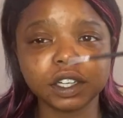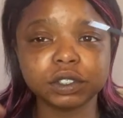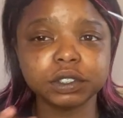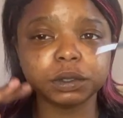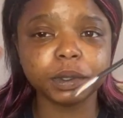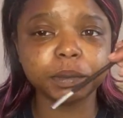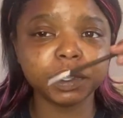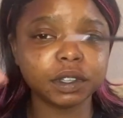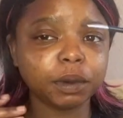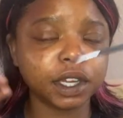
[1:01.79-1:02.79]
treat
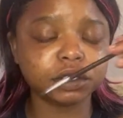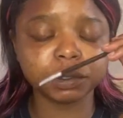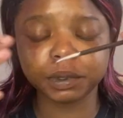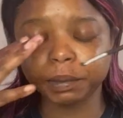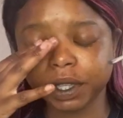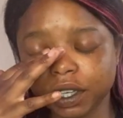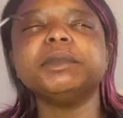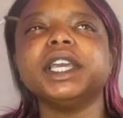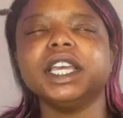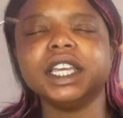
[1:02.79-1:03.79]
women the way I treat women.
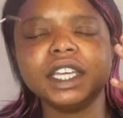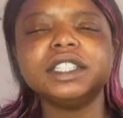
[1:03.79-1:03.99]
It